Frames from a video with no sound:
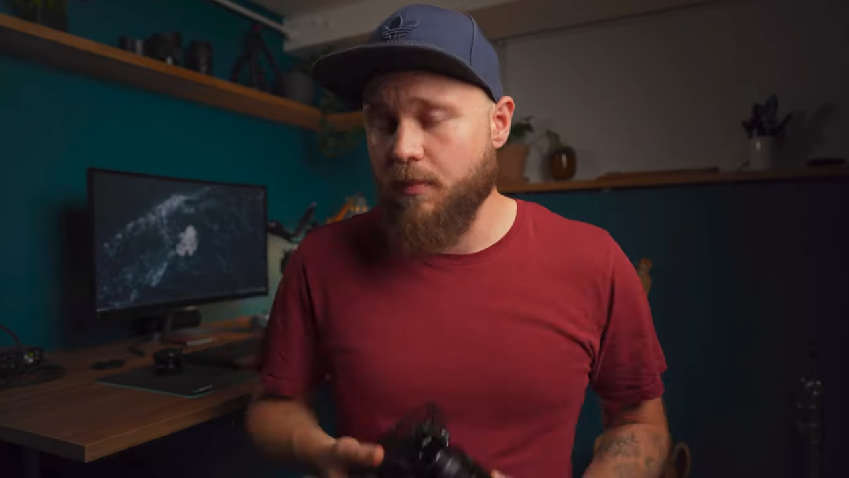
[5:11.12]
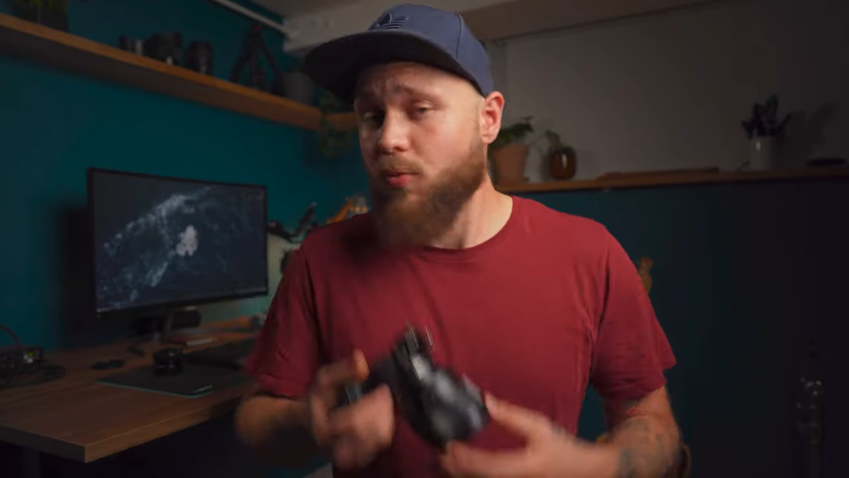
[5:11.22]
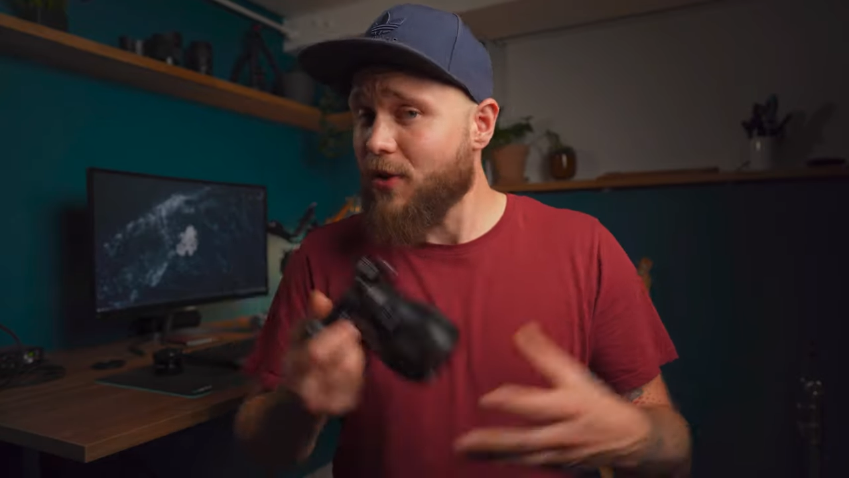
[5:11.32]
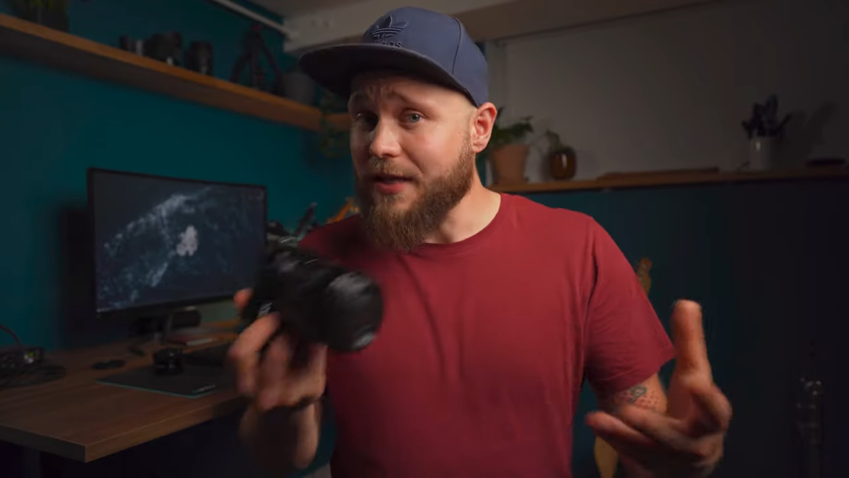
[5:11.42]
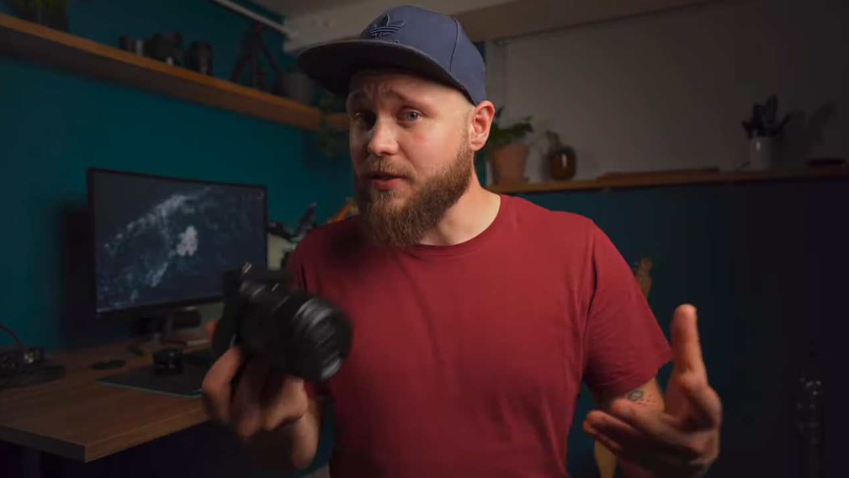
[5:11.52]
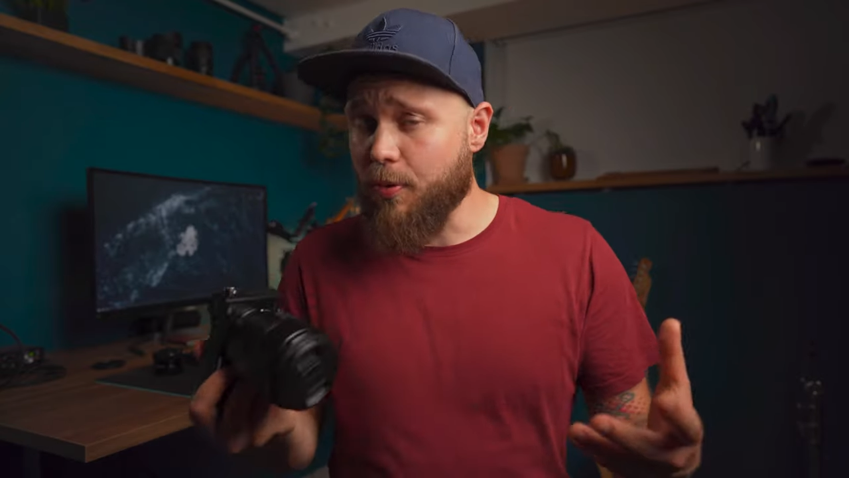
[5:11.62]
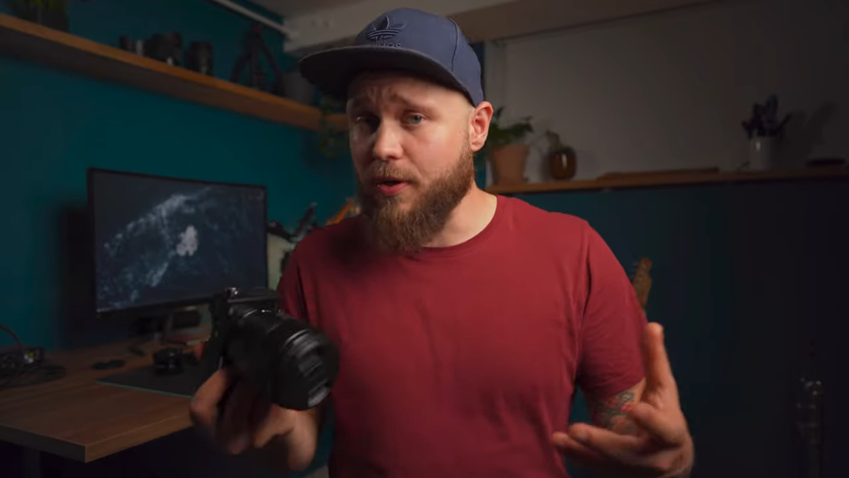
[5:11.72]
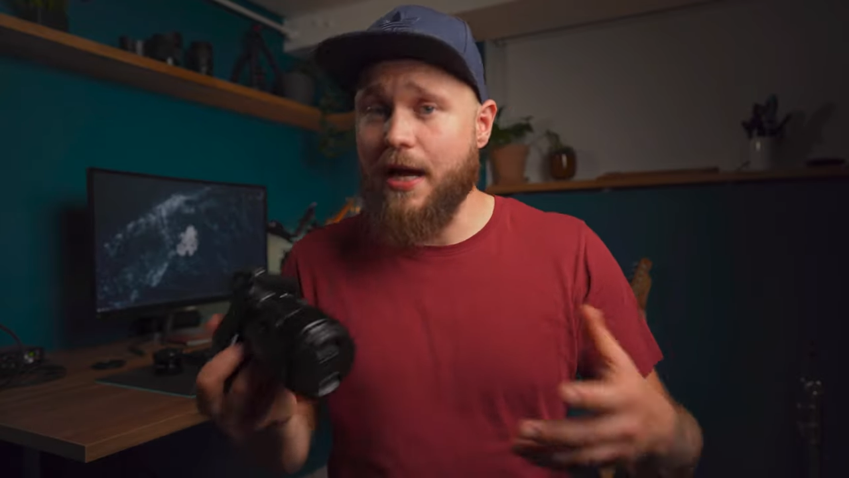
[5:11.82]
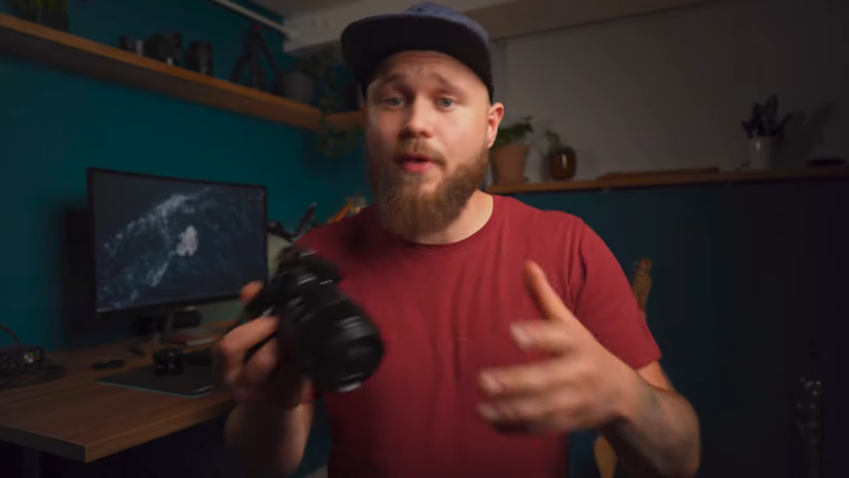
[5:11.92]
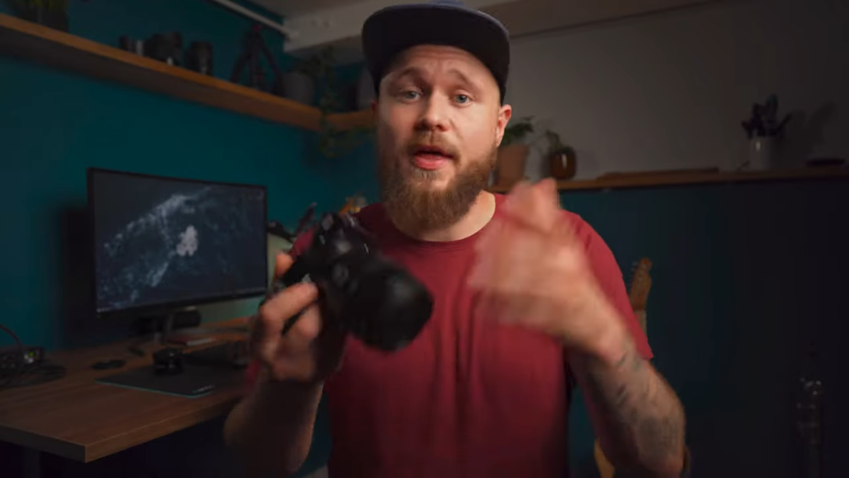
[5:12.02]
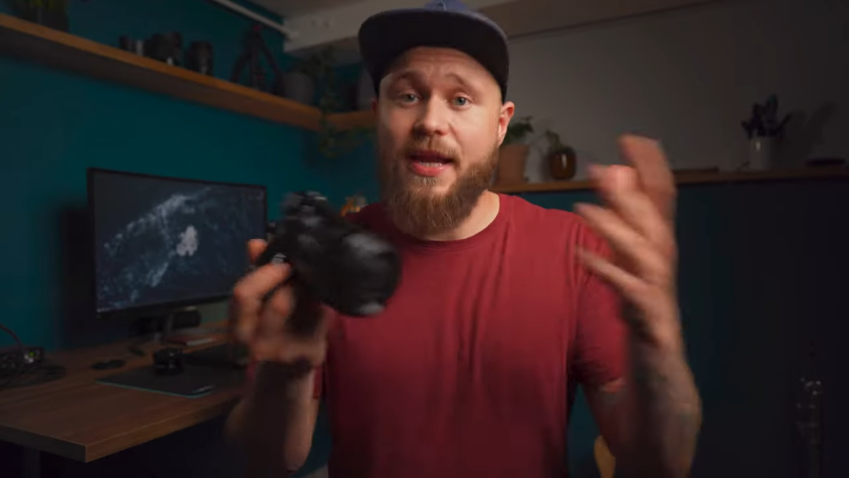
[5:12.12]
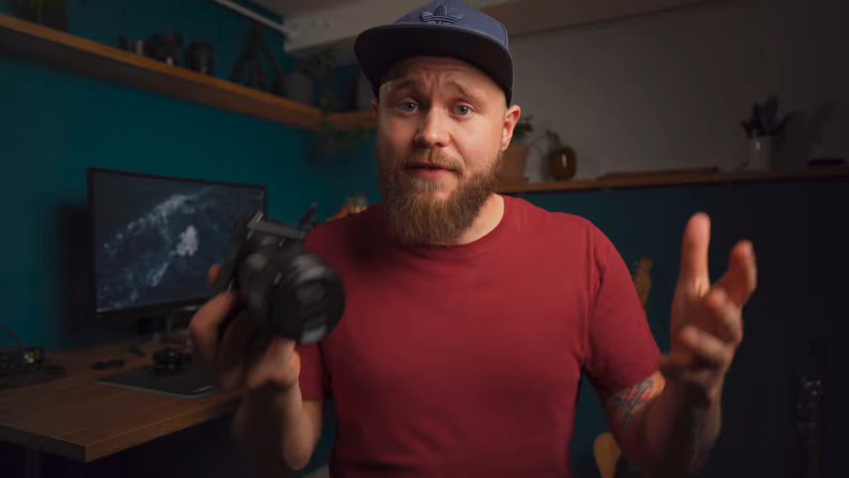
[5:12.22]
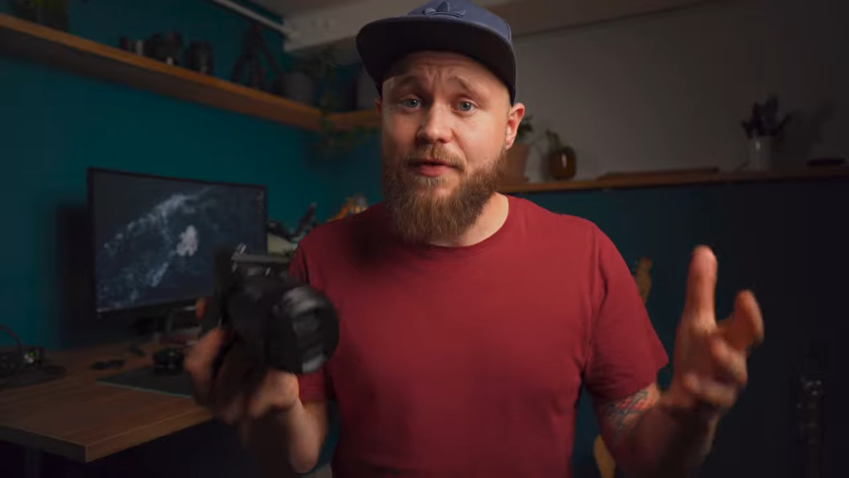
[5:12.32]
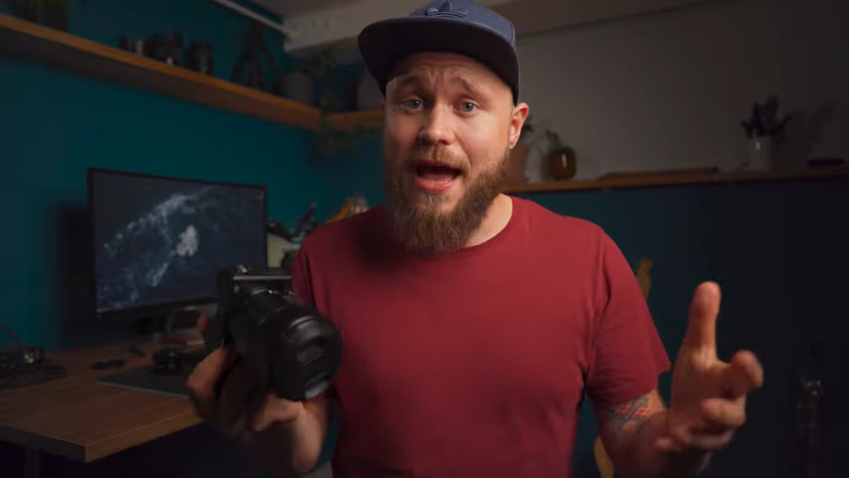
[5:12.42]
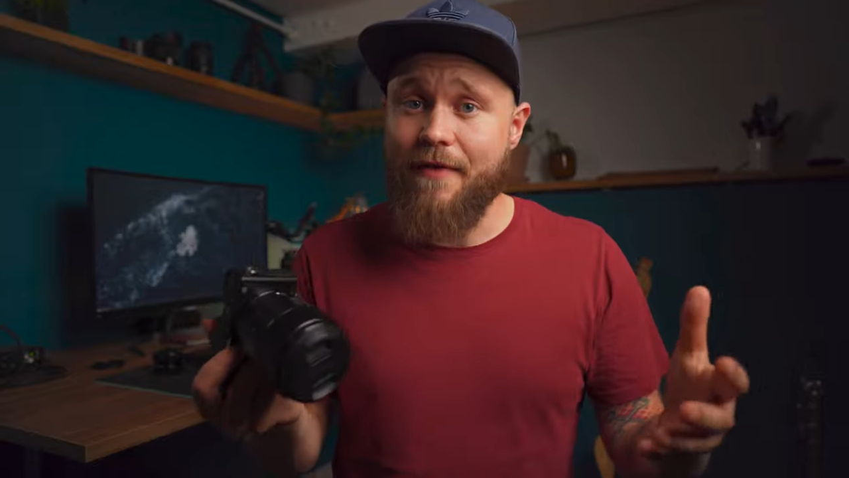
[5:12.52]
But I would like to point out that
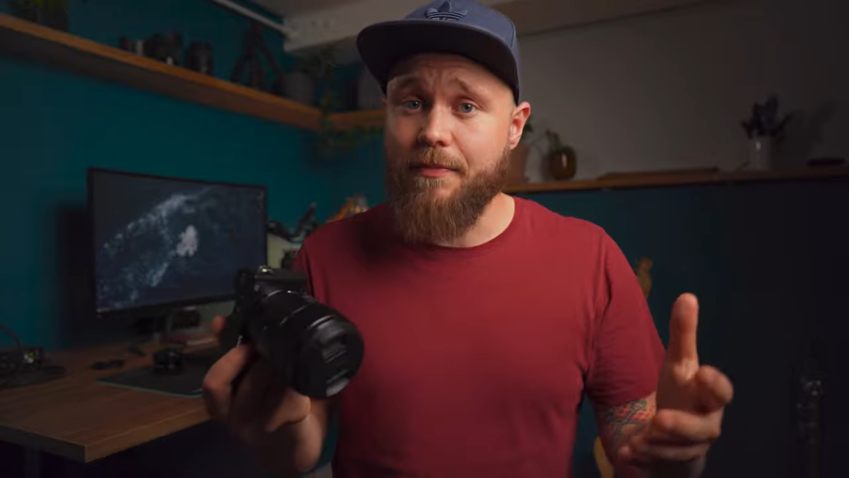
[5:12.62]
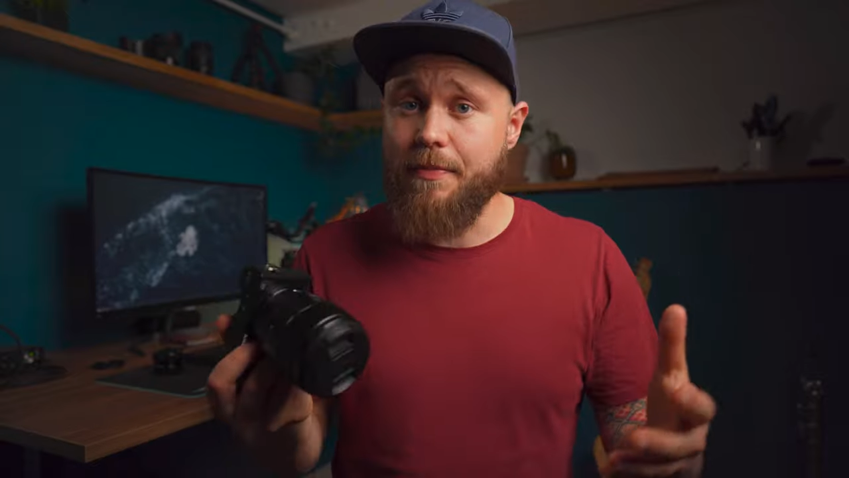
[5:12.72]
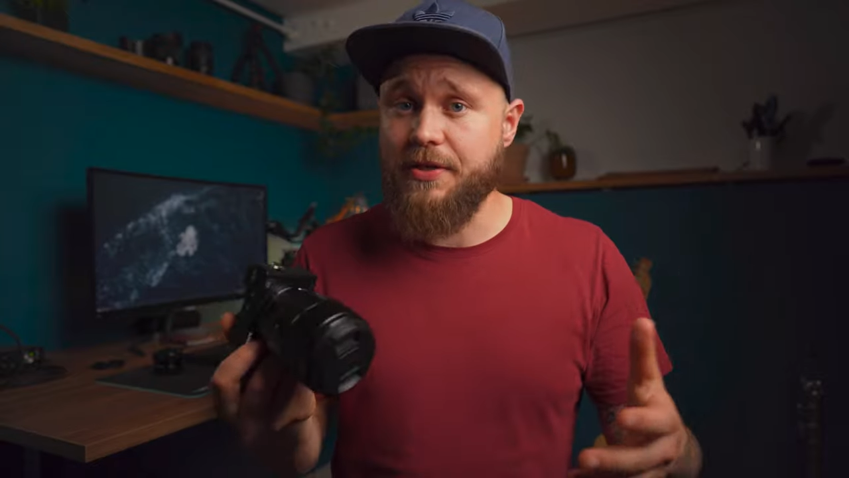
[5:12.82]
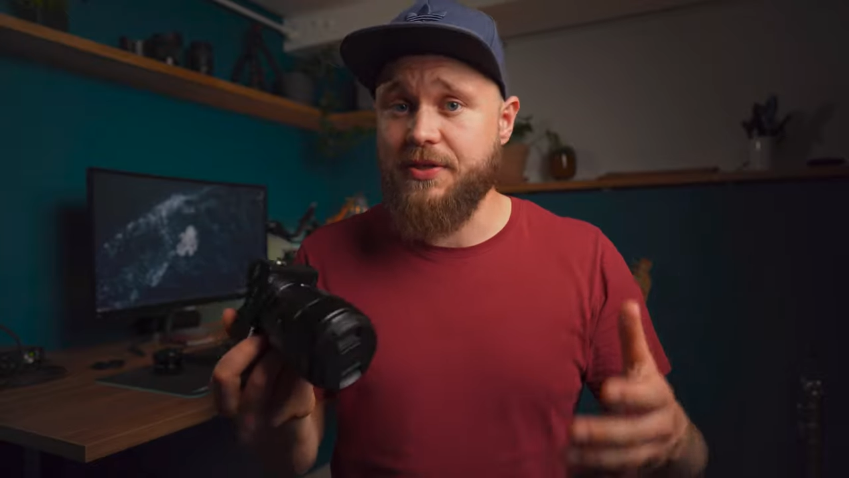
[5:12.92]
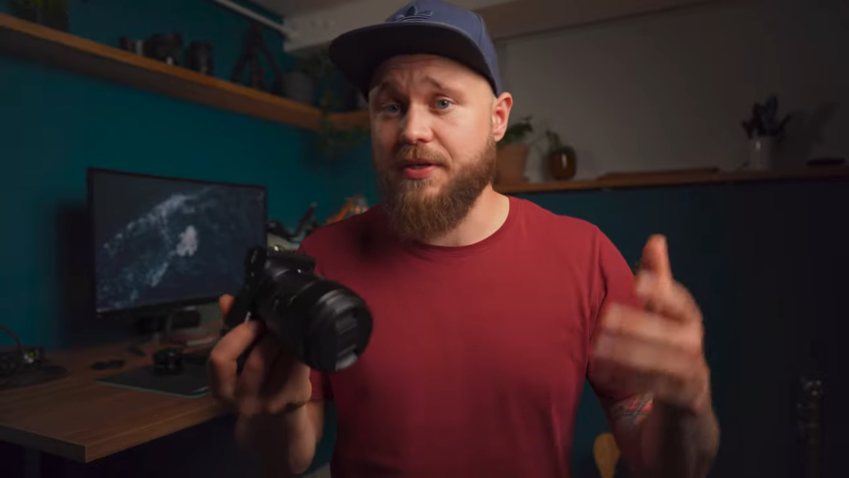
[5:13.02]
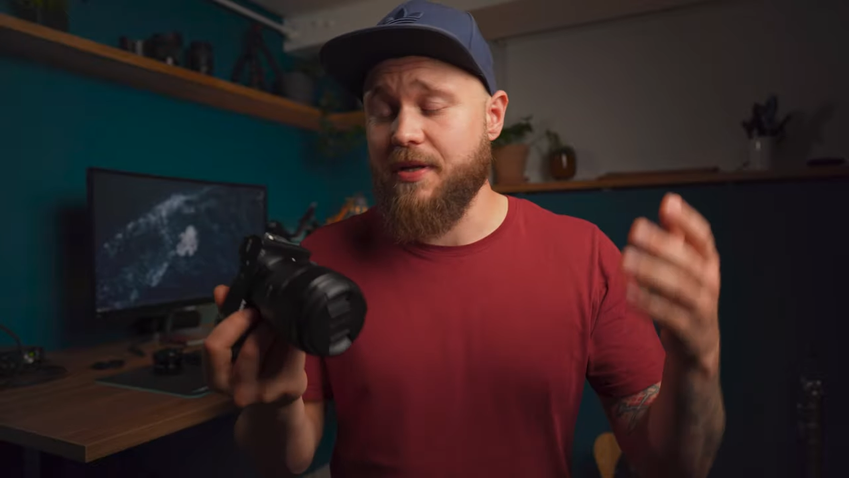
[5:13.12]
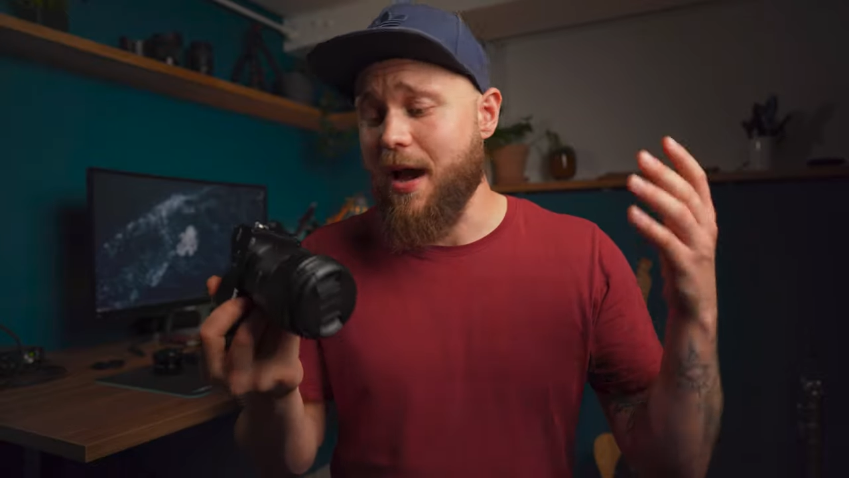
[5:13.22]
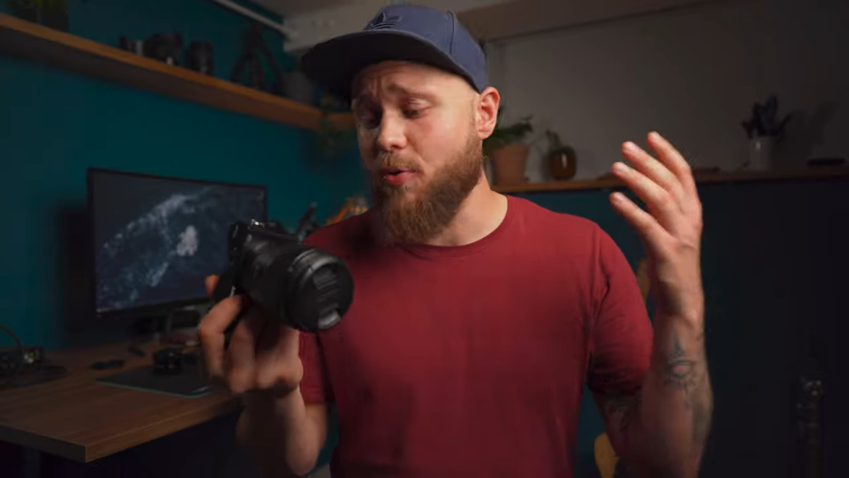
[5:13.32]
if you have the budget,